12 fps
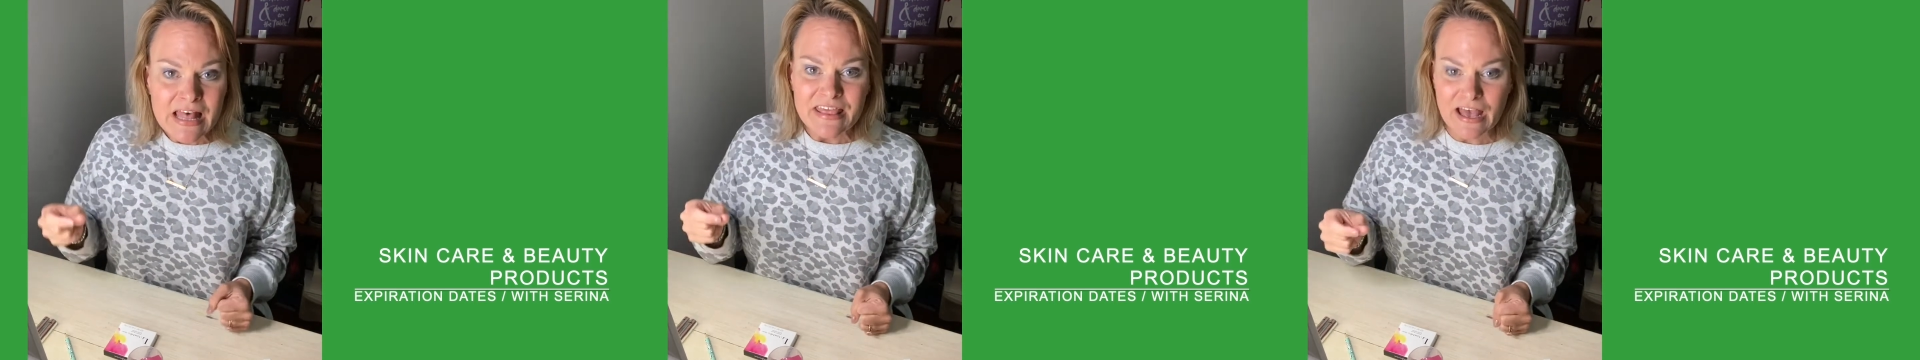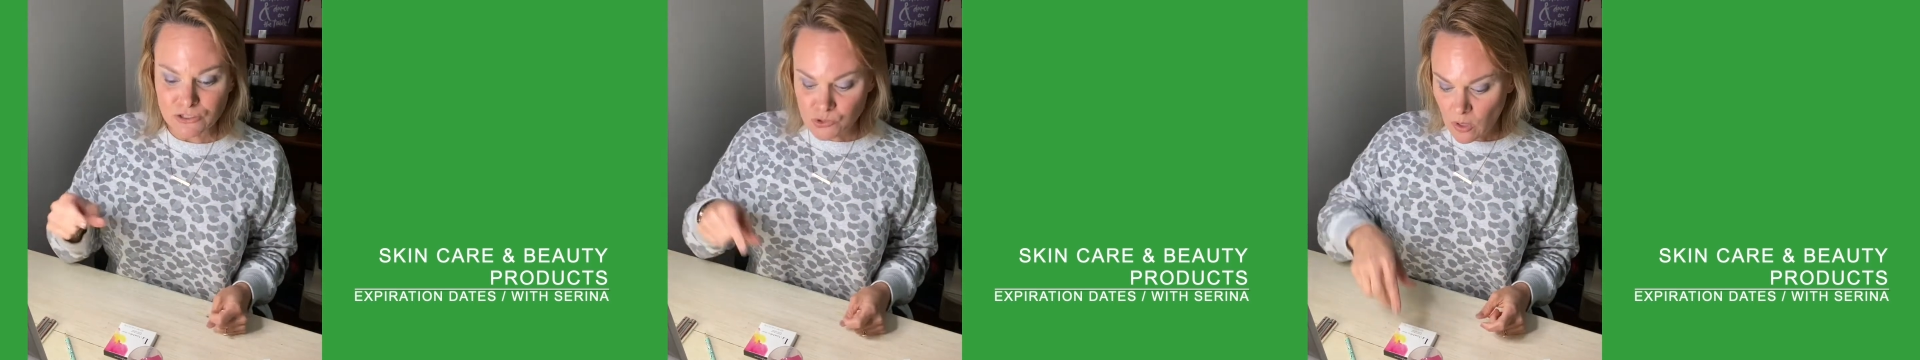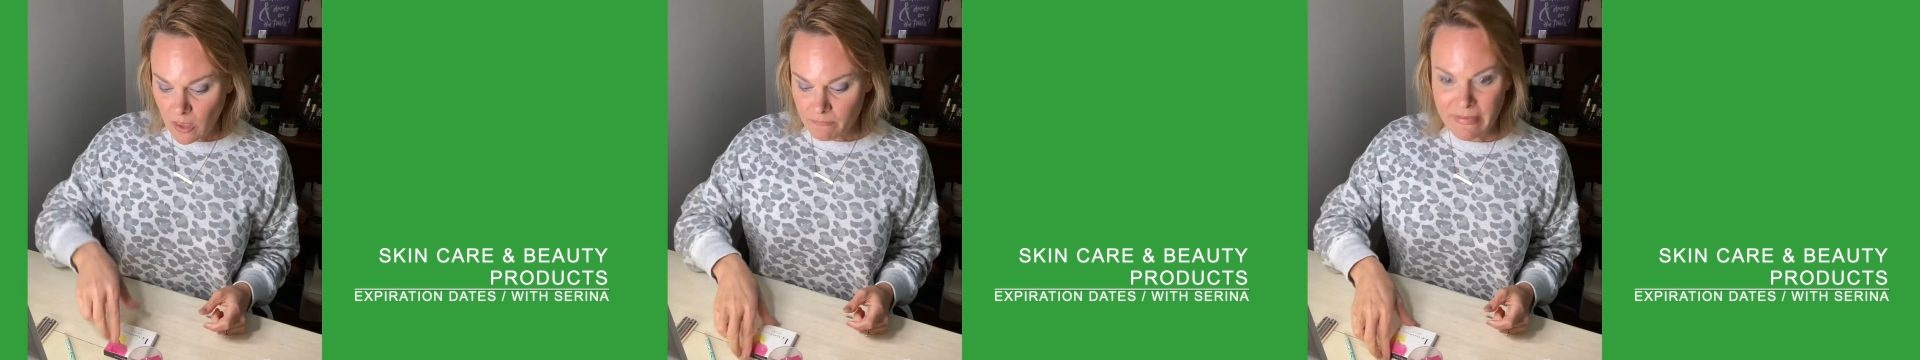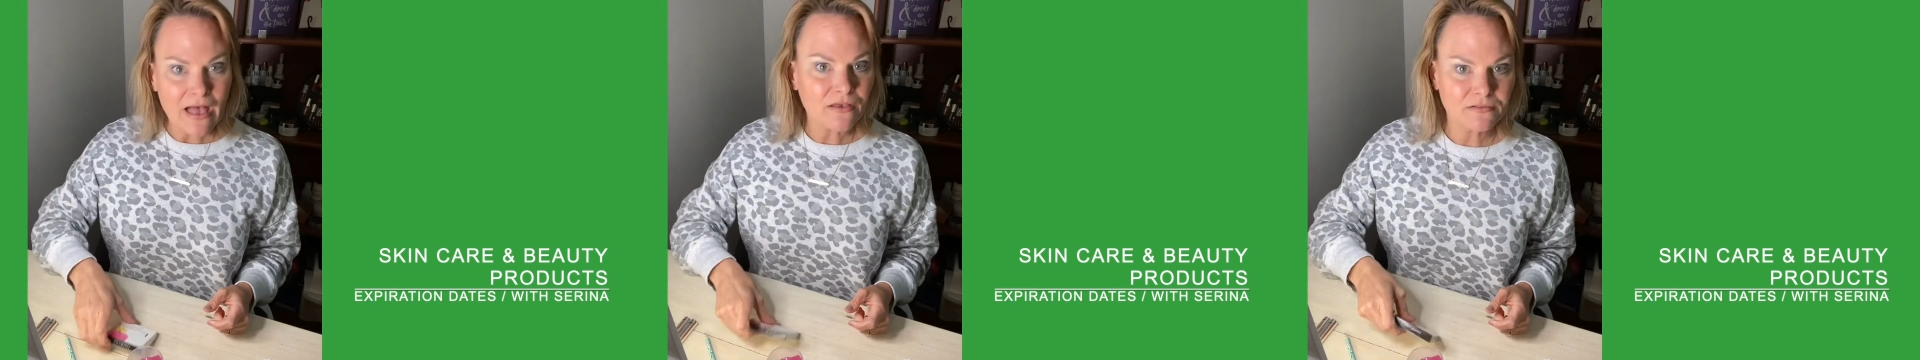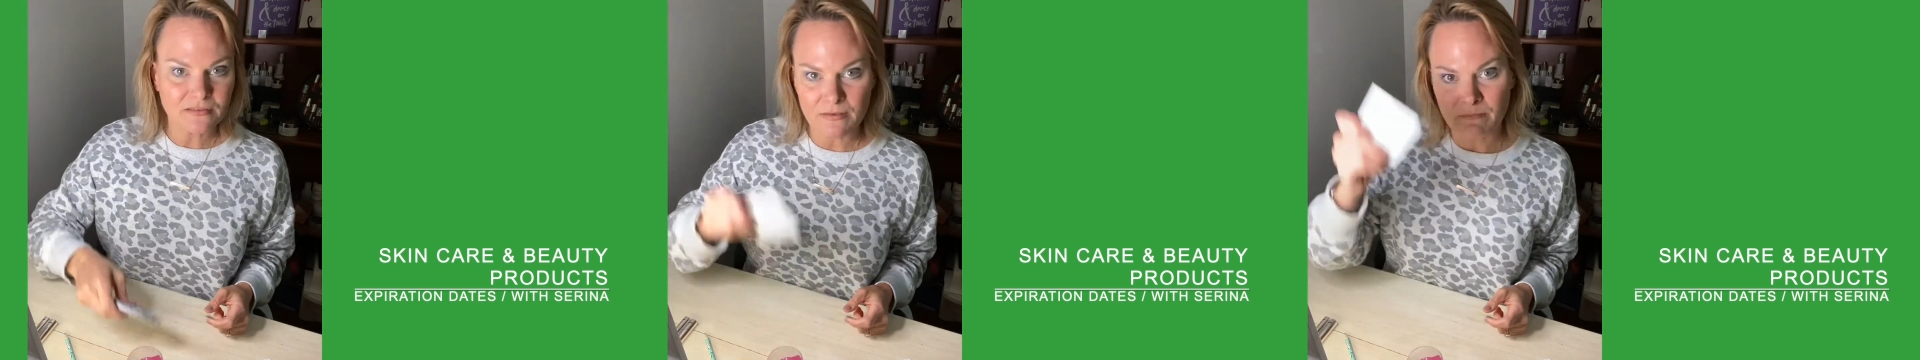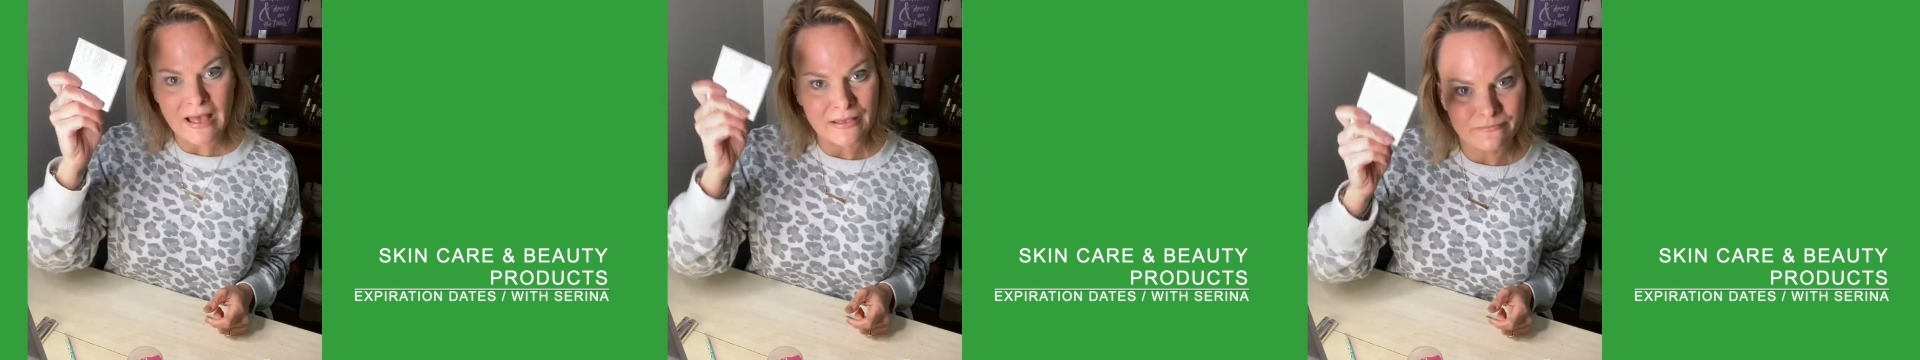The actual amount
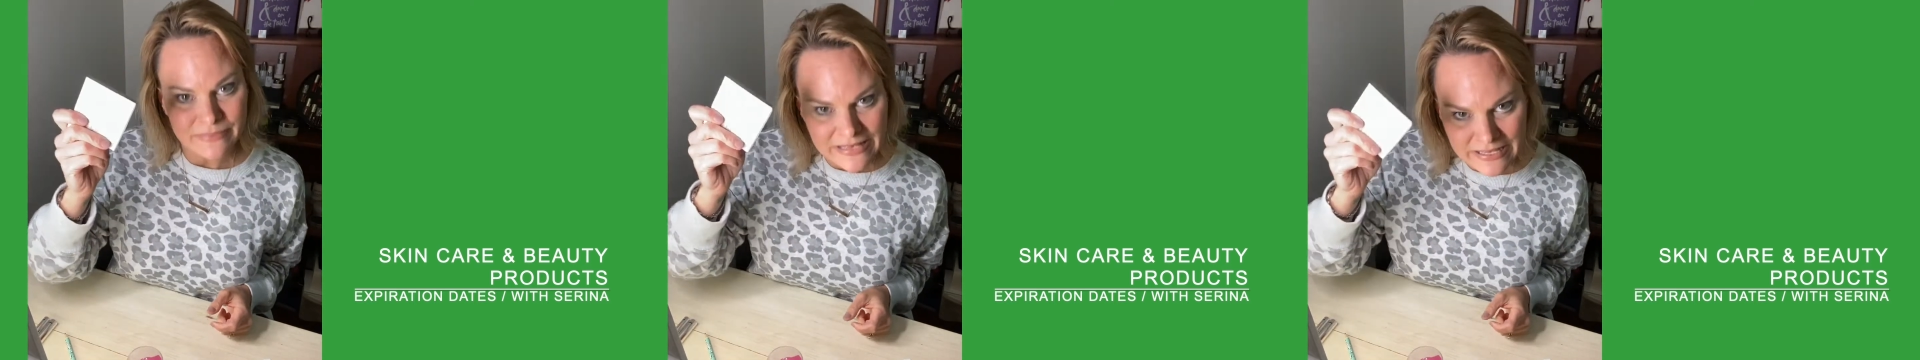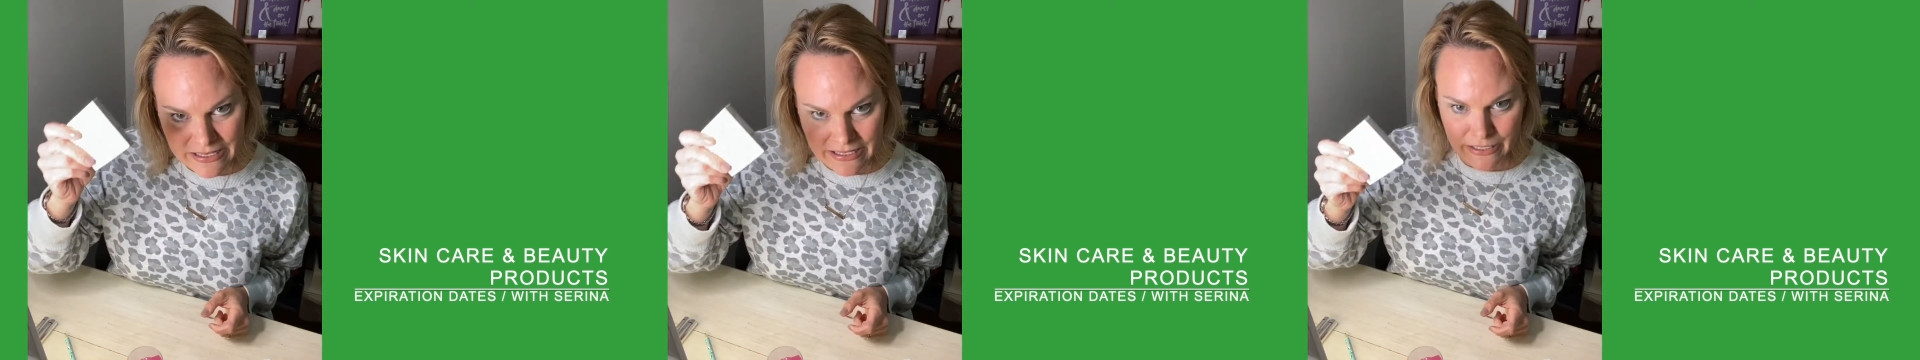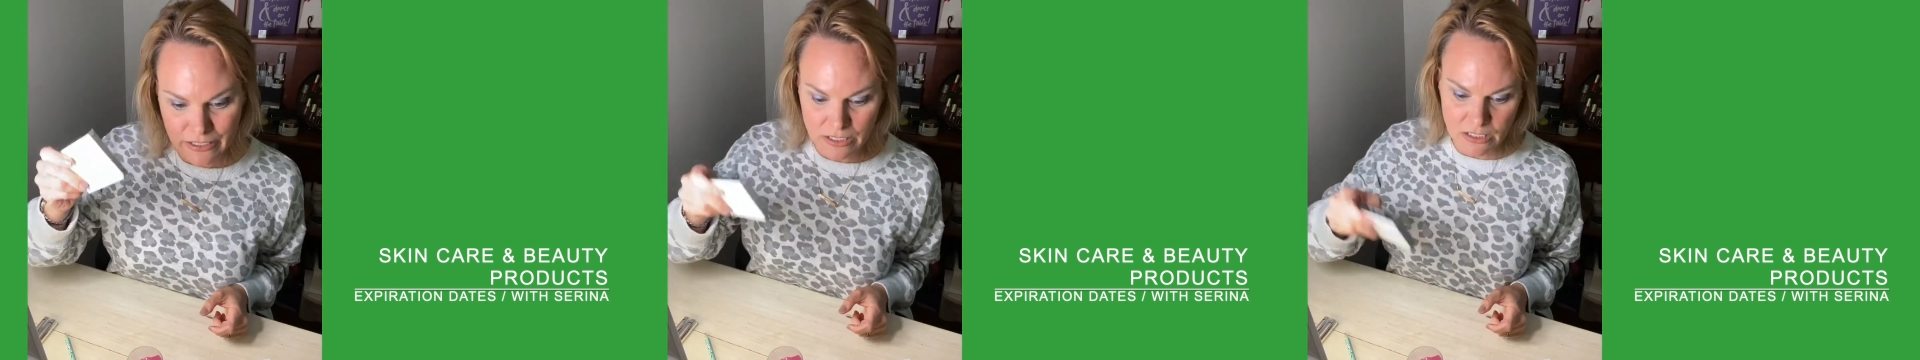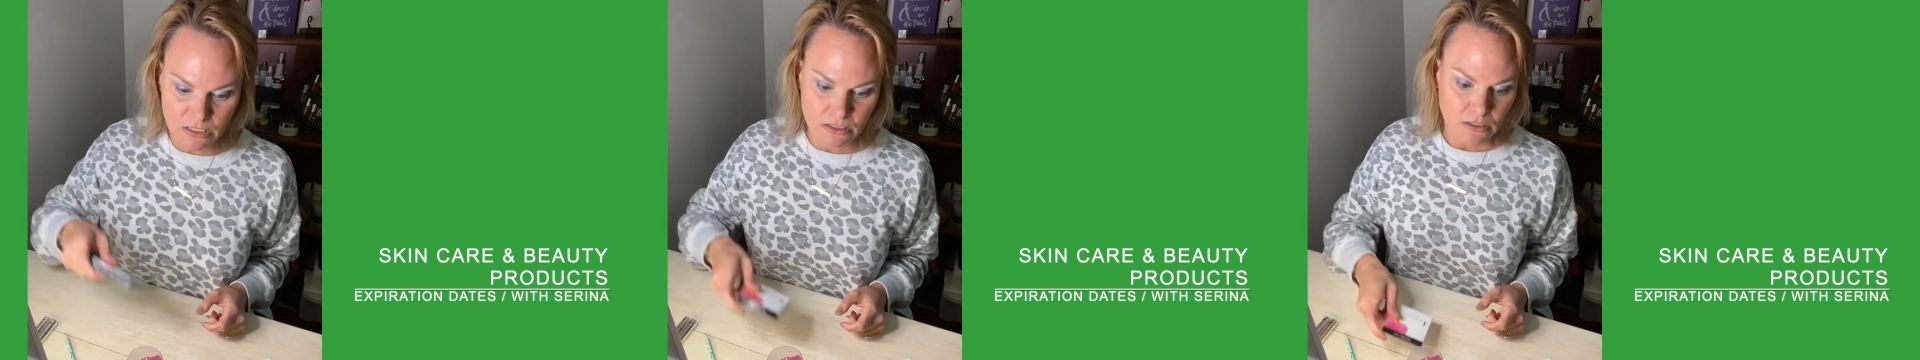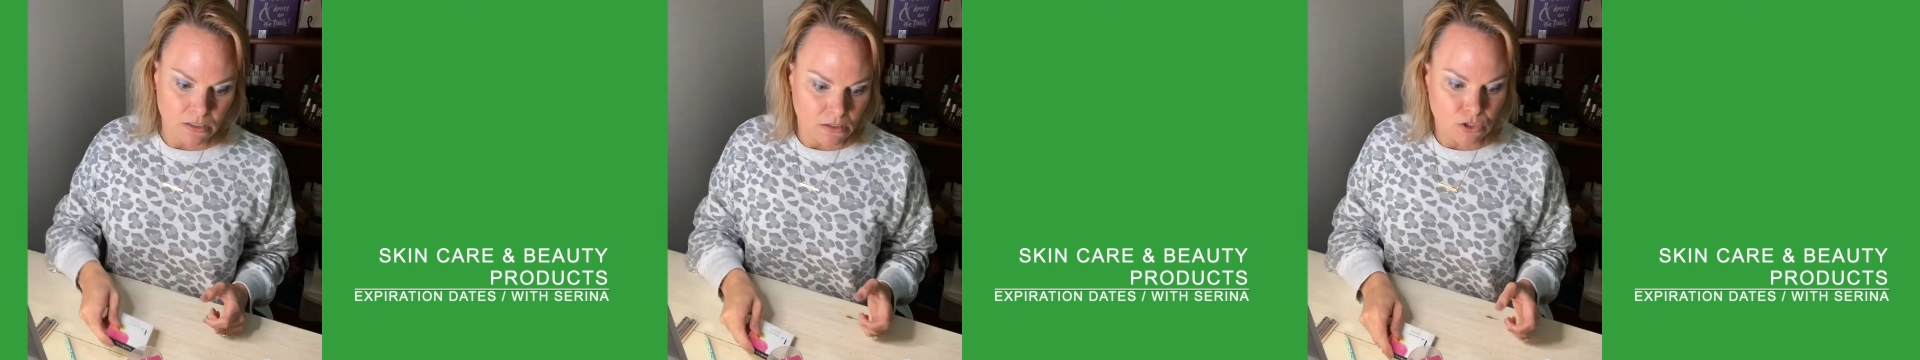that might be in,